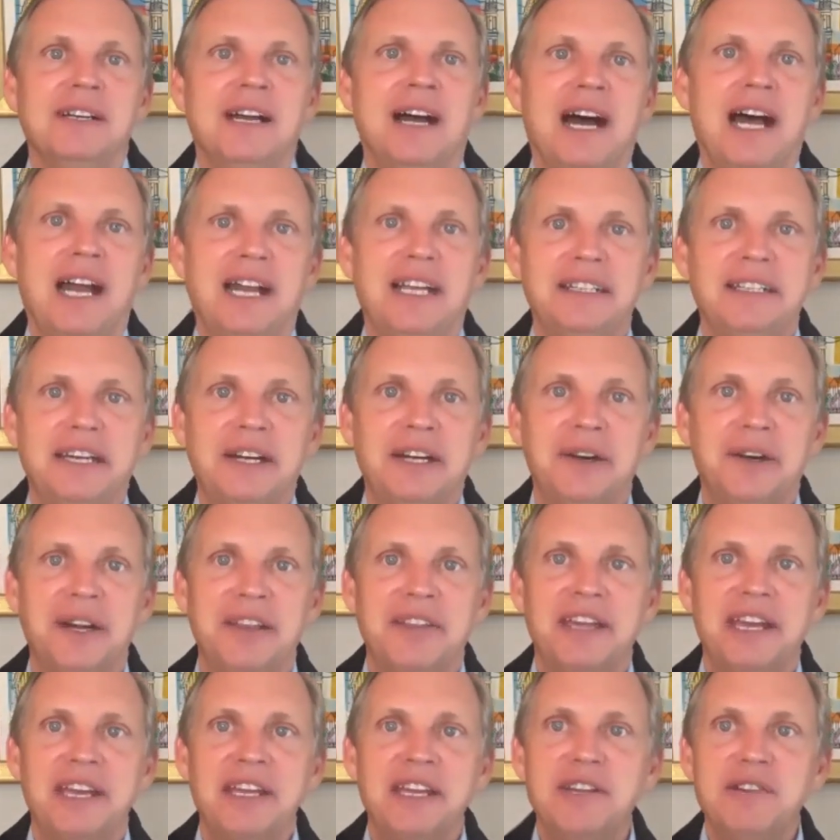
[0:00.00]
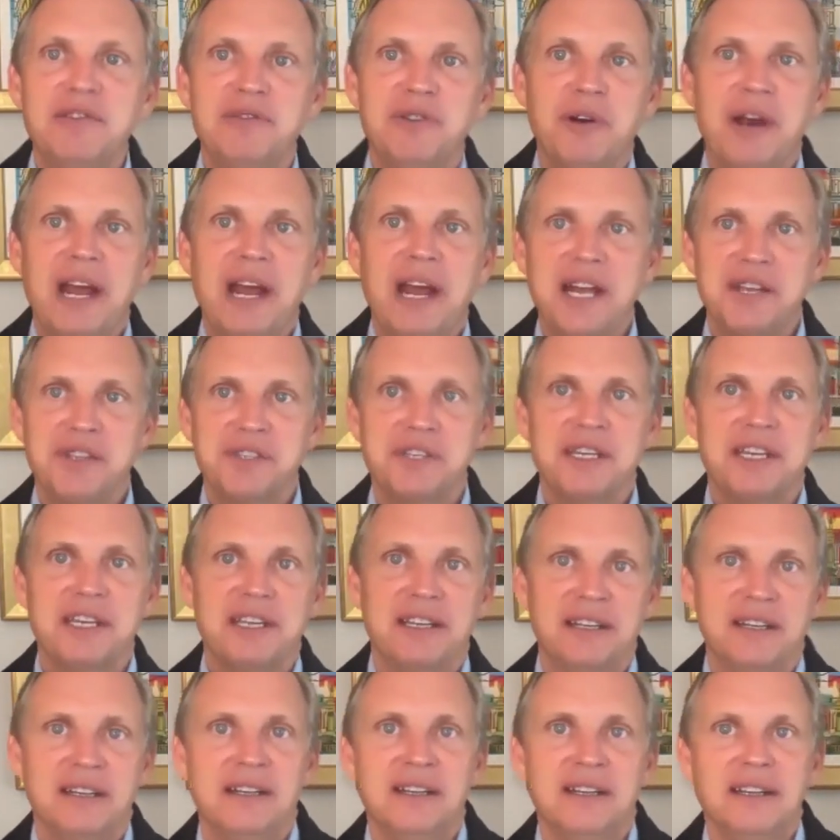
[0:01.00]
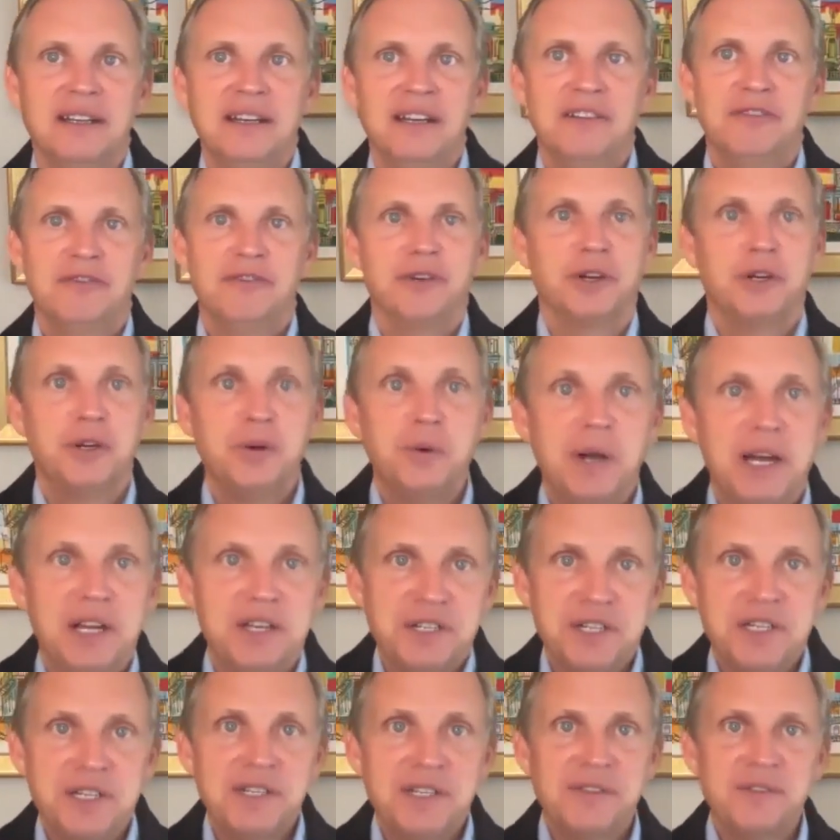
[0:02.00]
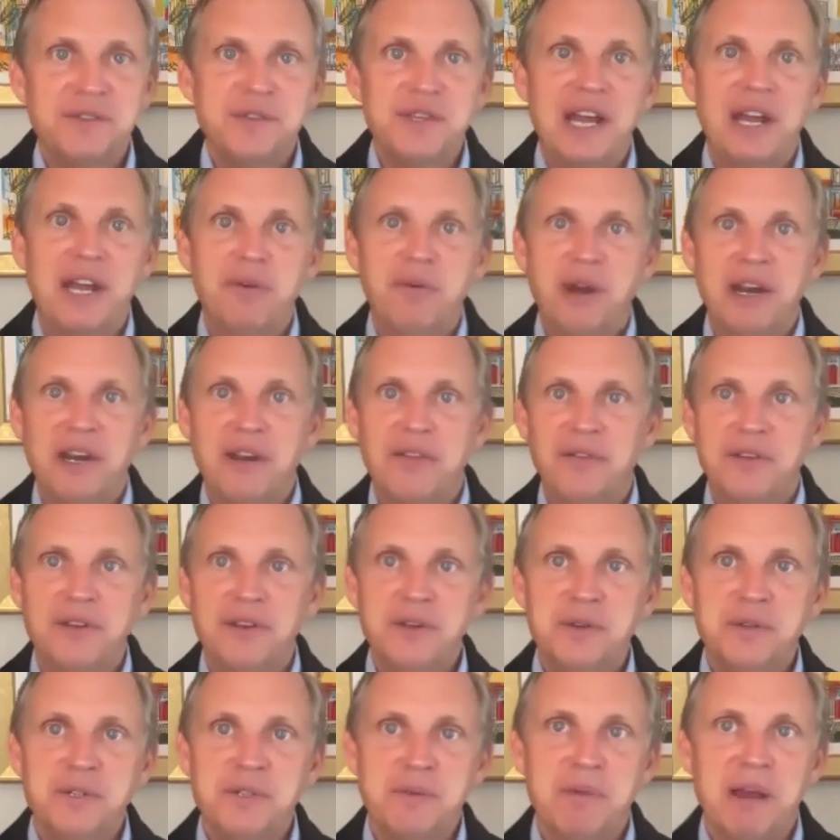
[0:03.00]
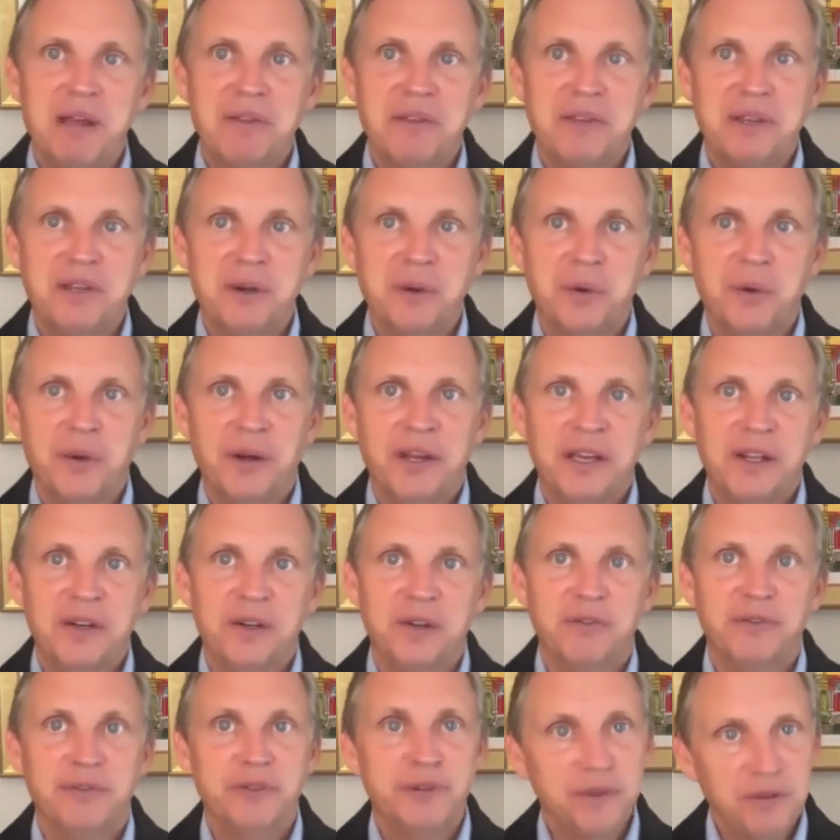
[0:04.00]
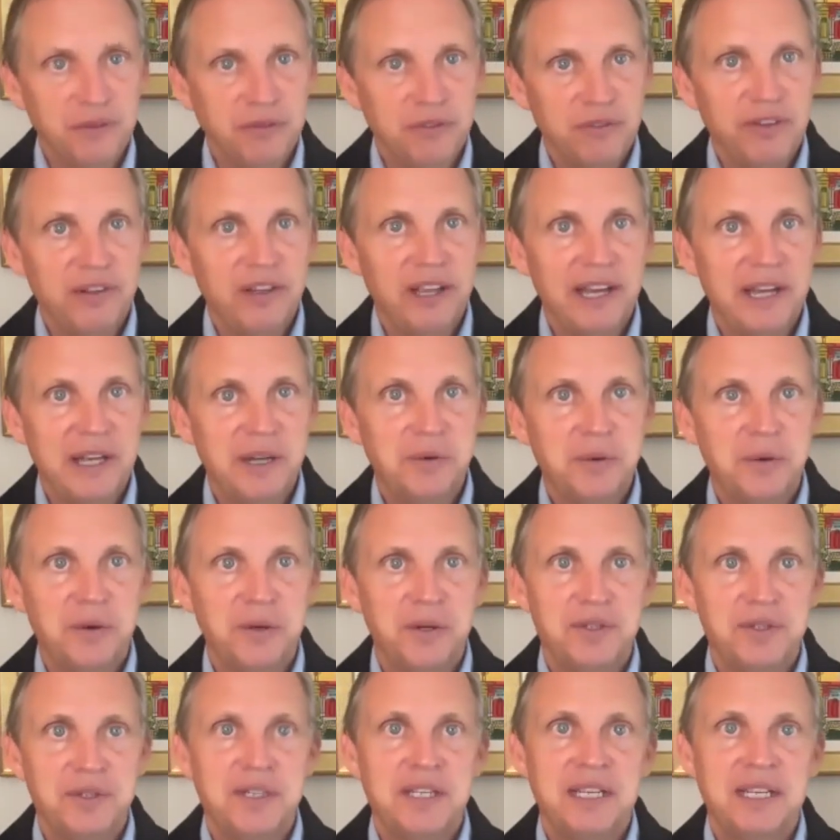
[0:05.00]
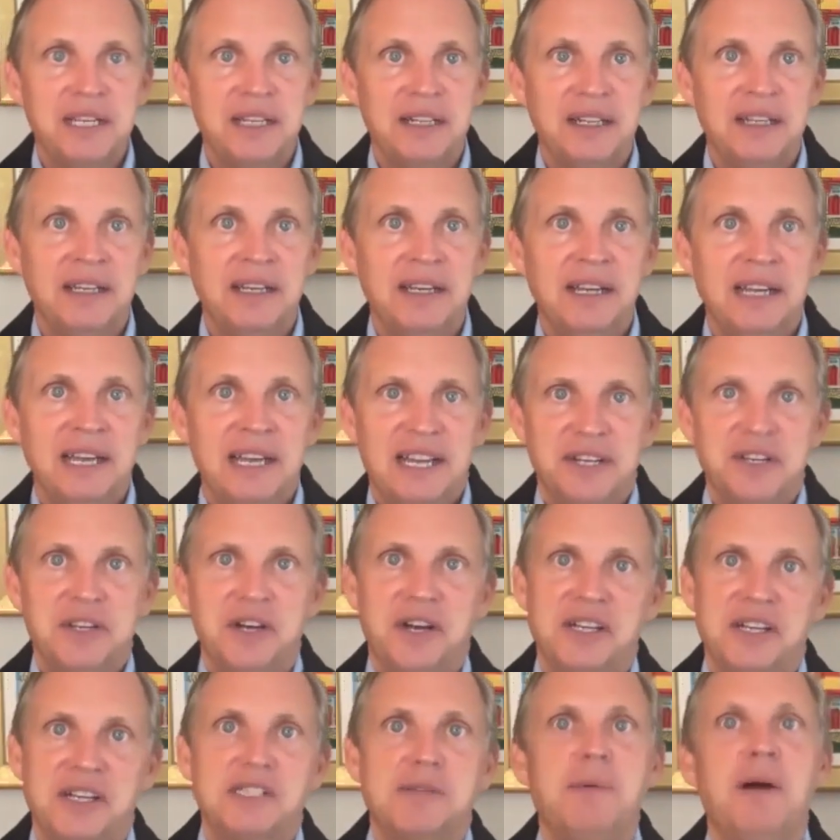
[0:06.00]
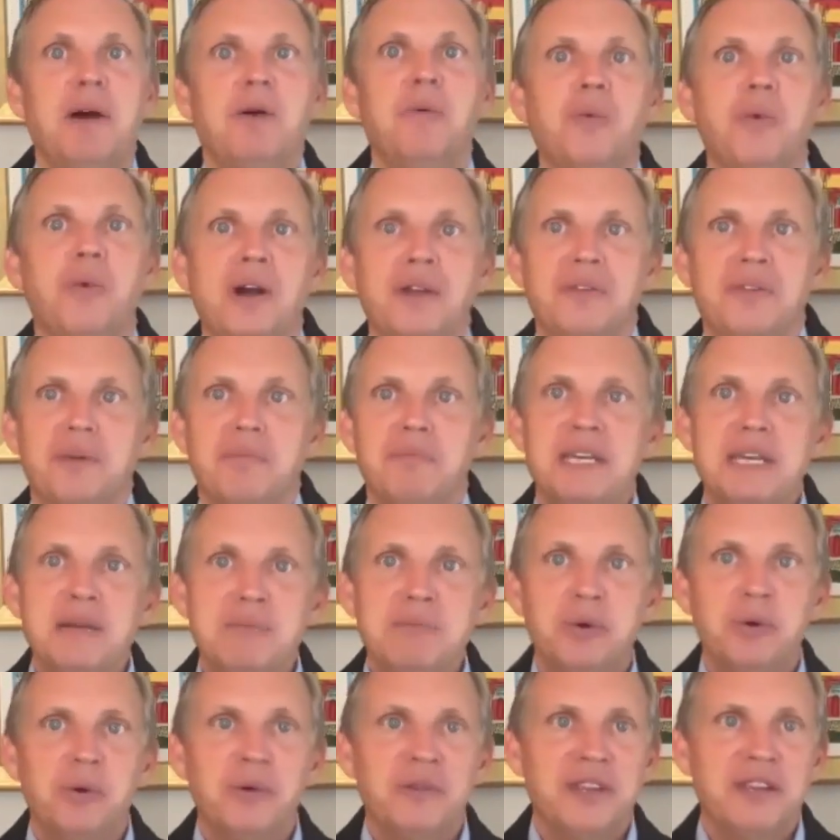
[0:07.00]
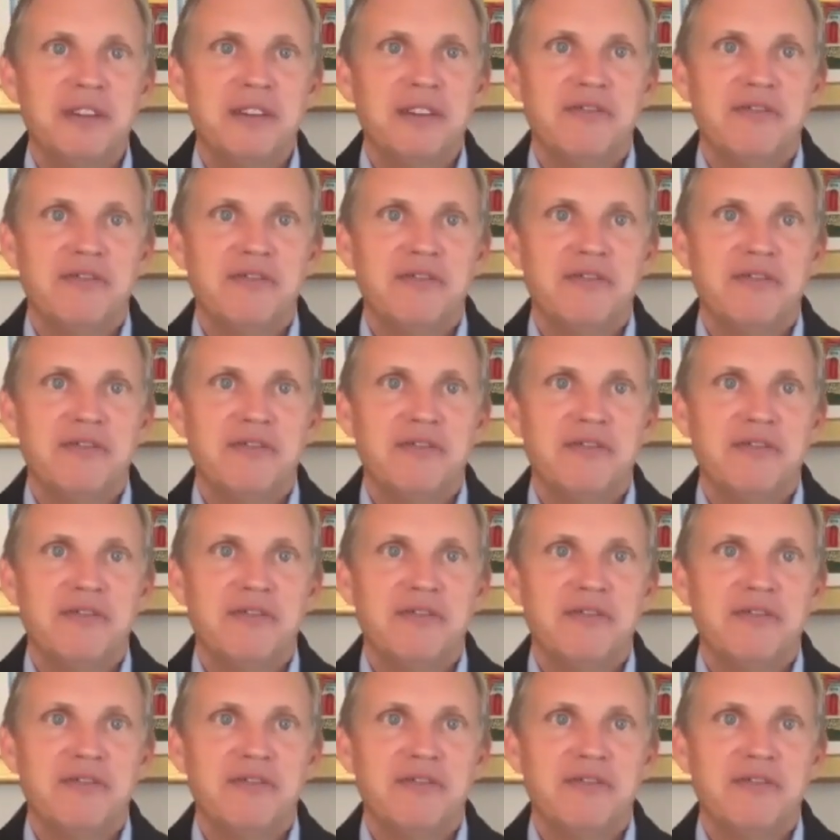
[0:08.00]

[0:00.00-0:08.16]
"Hi Larry, thank you for asking for questions. I read in the news about the Oriental fruit fly quarantine. It talks about what the people in the